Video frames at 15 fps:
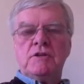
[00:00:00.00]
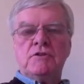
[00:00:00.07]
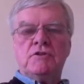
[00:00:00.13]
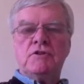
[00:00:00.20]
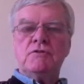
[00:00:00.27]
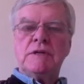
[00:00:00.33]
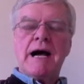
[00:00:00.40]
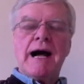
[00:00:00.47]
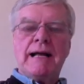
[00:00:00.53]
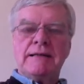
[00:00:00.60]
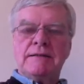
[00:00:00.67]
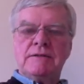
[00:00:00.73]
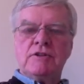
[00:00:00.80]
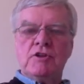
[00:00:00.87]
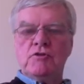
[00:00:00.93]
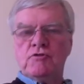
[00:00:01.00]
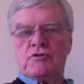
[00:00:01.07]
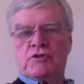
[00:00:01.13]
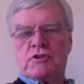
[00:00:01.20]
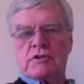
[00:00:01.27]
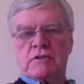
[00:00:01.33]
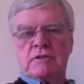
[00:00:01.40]
Do not
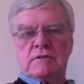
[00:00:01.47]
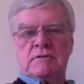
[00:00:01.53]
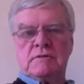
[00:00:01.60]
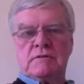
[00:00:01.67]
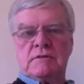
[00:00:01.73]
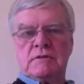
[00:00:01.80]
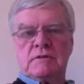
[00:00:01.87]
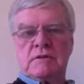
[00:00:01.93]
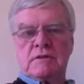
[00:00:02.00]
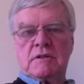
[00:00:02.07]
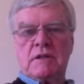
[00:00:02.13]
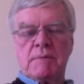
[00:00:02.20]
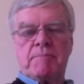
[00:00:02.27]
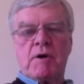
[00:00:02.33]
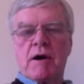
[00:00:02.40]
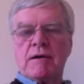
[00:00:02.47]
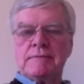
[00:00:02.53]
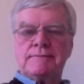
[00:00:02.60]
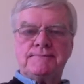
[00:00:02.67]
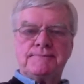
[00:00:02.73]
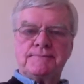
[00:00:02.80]
use clip art.